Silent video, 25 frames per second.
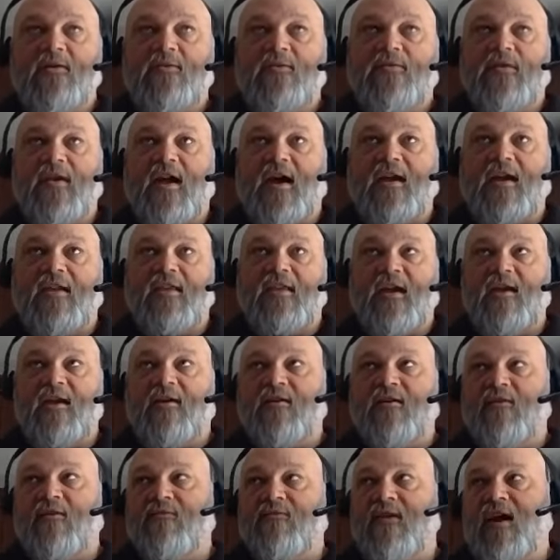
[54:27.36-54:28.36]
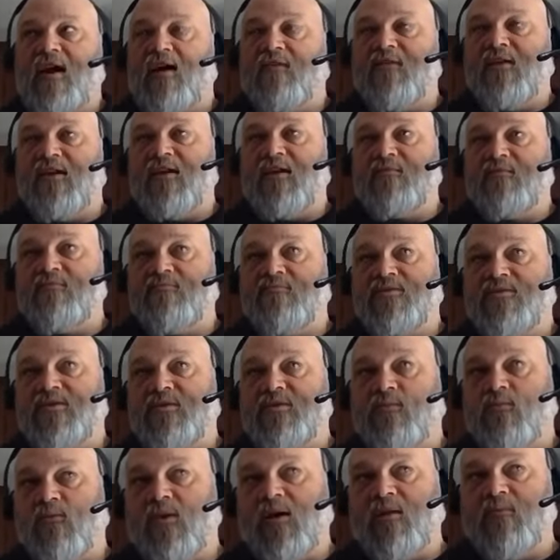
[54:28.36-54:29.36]
the idea of having
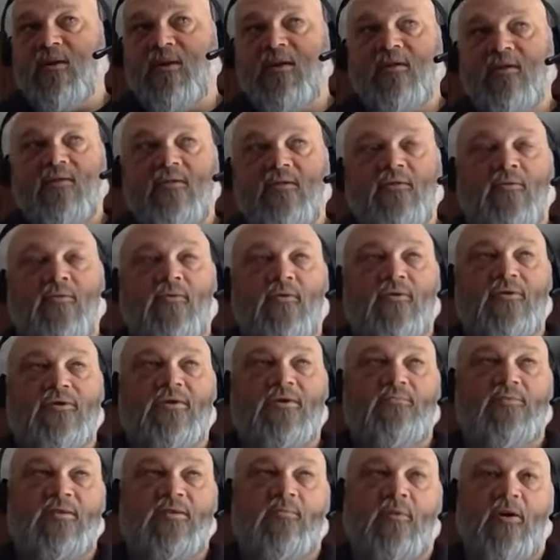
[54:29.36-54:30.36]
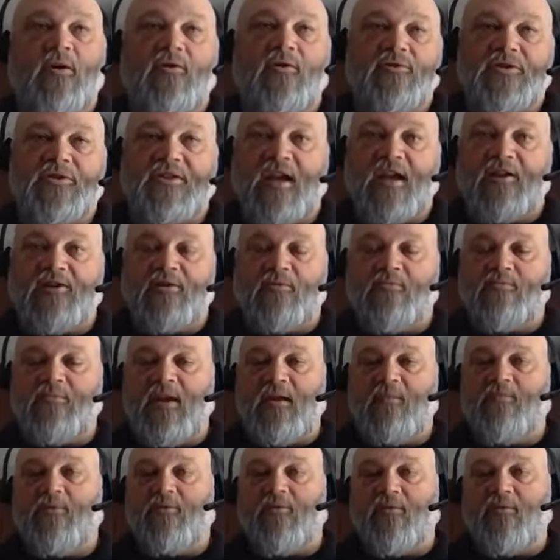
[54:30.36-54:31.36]
some women or some smaller statured
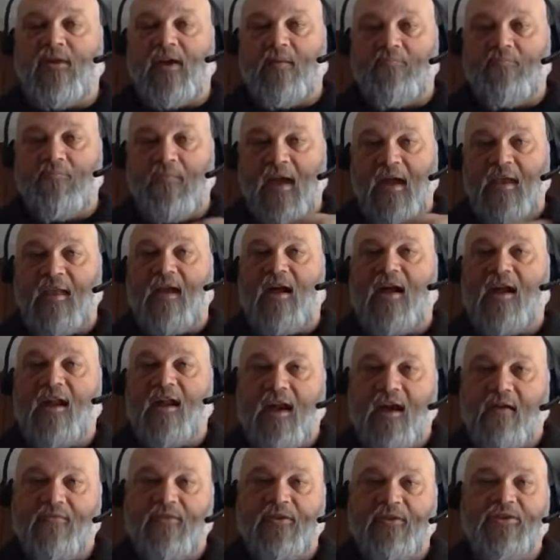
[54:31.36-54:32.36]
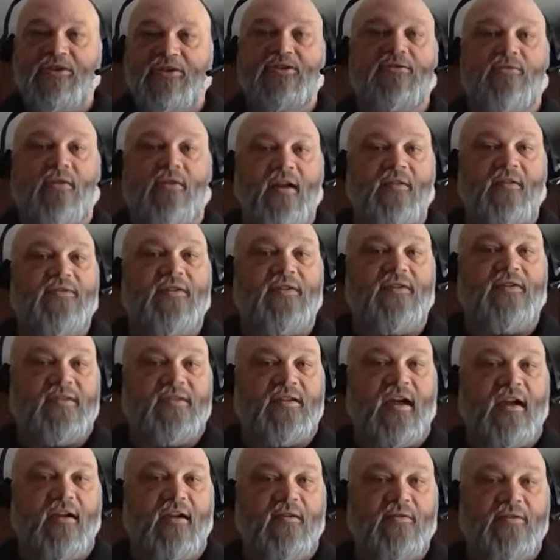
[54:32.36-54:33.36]
people that may not have the strength to
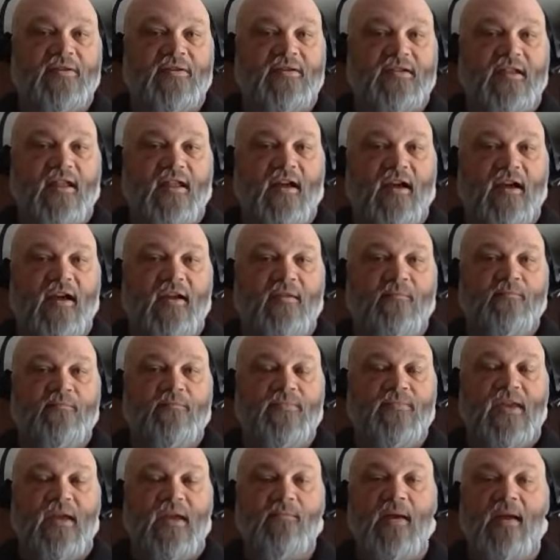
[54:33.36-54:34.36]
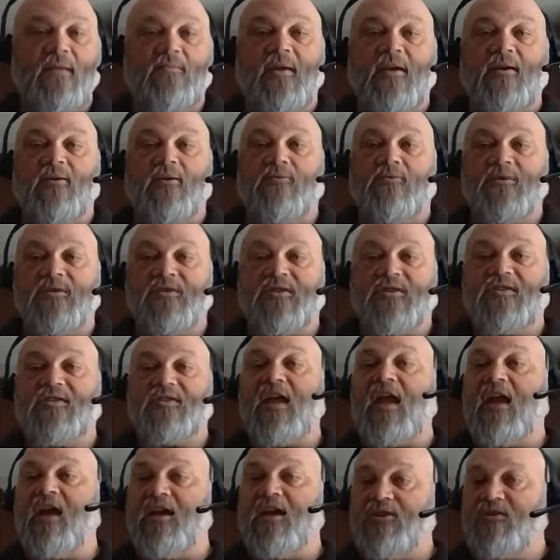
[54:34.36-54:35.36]
cycle the slide, they may be able to
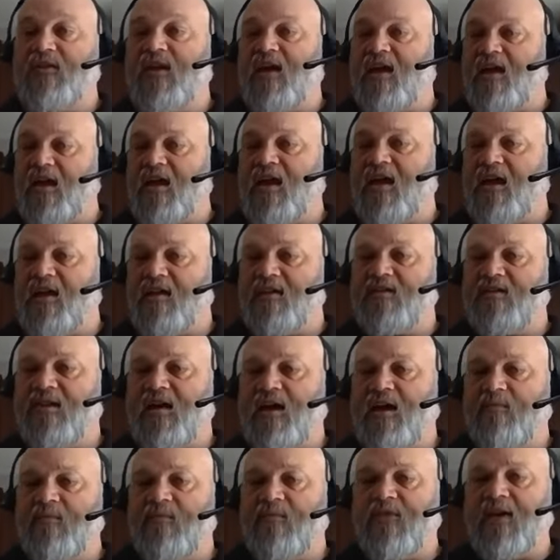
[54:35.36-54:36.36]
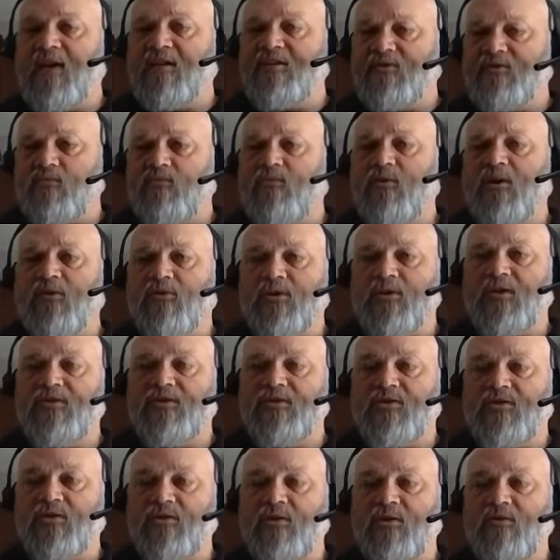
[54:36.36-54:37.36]
stage that ahead of time if that's a real
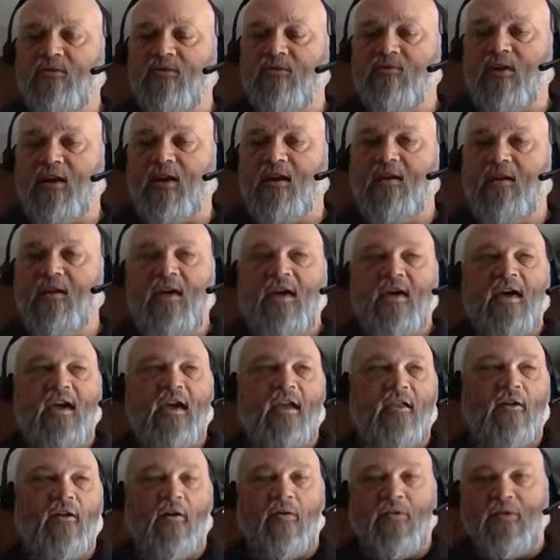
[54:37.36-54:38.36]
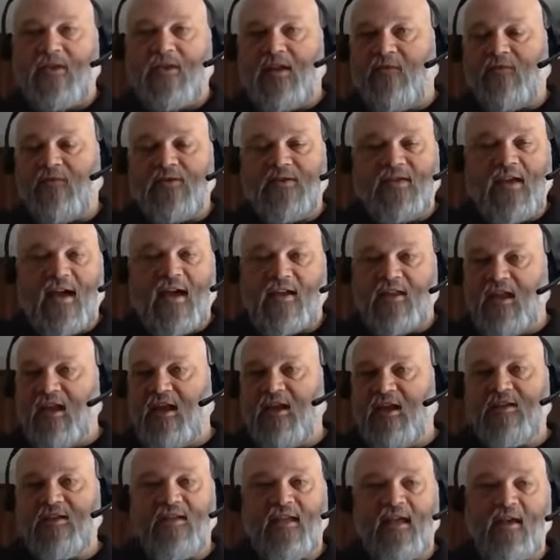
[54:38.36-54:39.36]
concern, right? And all the different
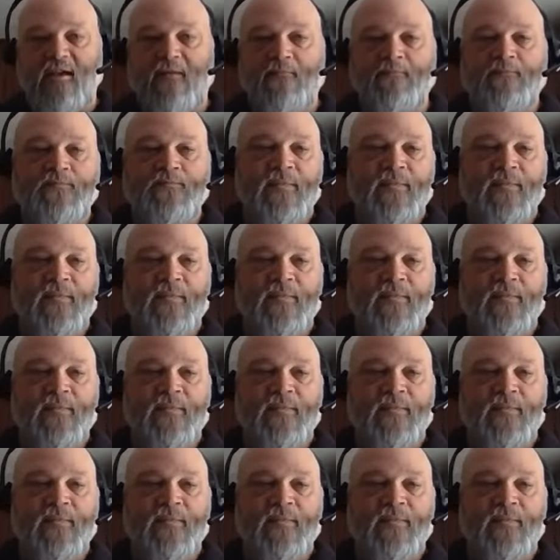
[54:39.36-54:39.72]
techniques that